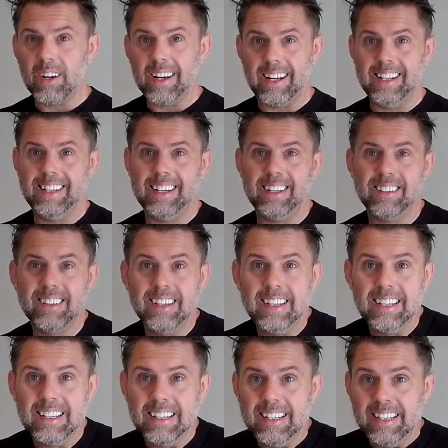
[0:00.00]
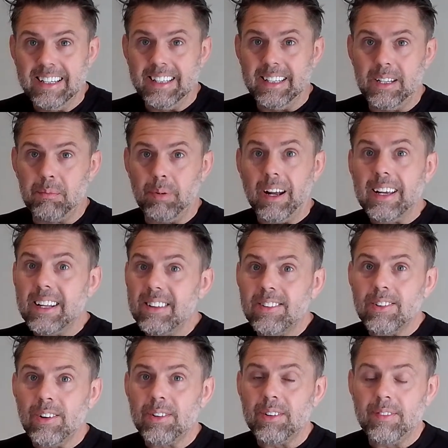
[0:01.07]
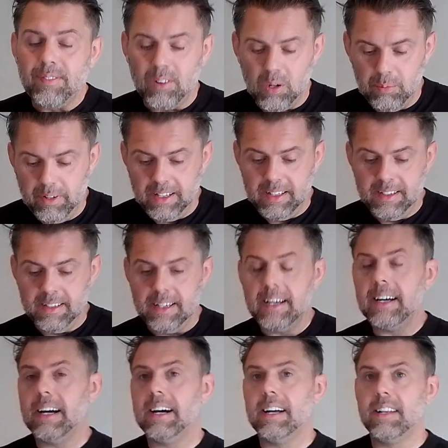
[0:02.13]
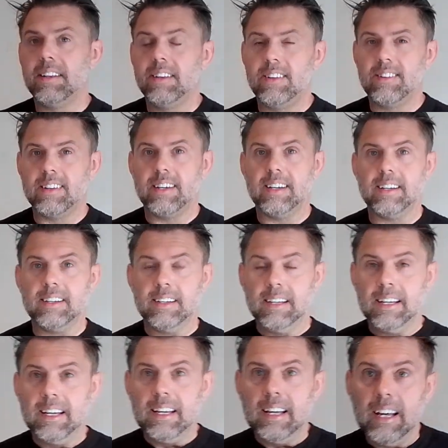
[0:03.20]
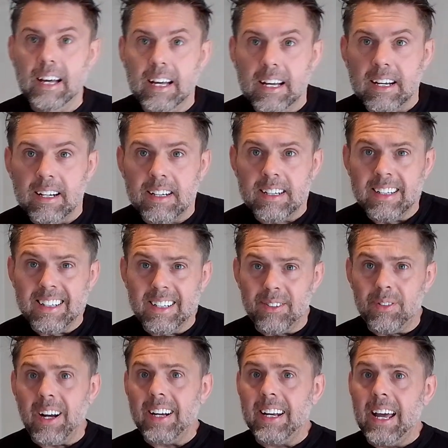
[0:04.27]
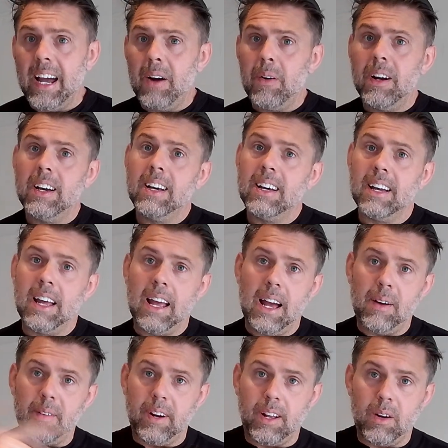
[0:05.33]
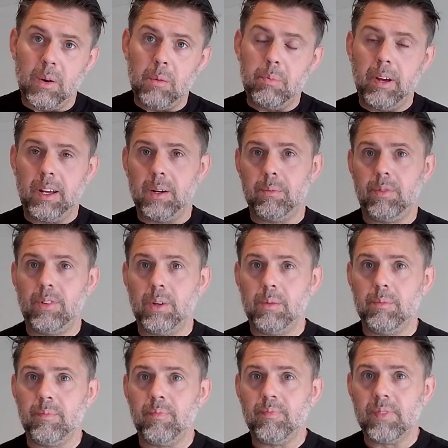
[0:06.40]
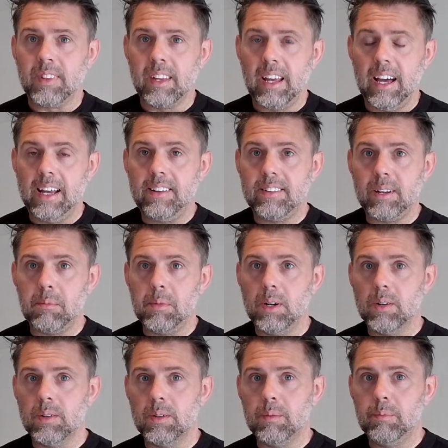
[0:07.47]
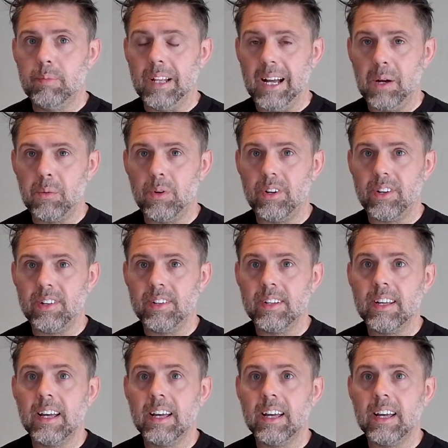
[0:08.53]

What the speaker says: for getting these brackets sorted for me. And right now I'm going to go and pick up some 18mm plywood.